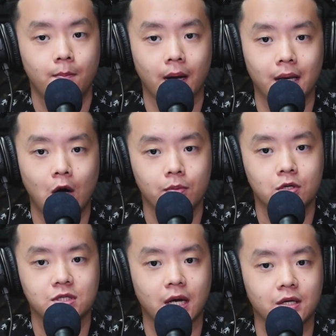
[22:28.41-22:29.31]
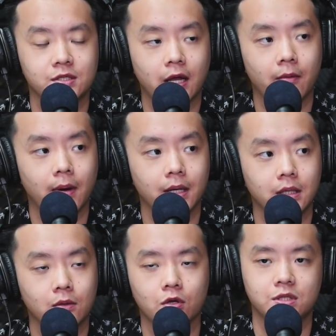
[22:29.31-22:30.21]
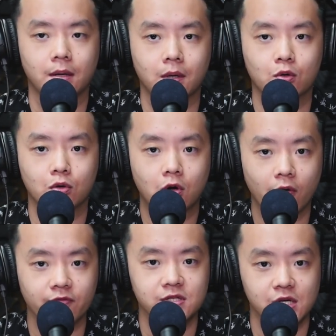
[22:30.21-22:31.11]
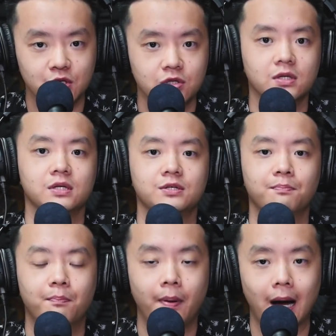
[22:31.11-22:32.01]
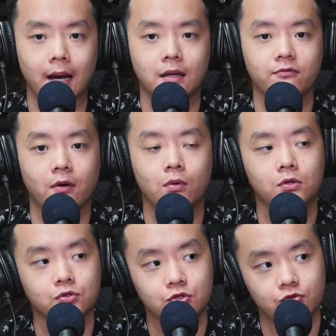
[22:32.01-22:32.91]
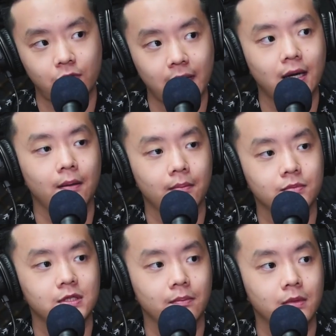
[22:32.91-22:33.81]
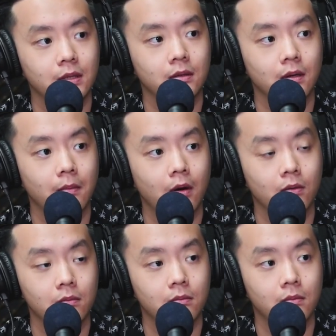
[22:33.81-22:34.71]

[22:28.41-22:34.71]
But now, because I understand money, not saying I'm a good conversationalist, but if I were to strike up something about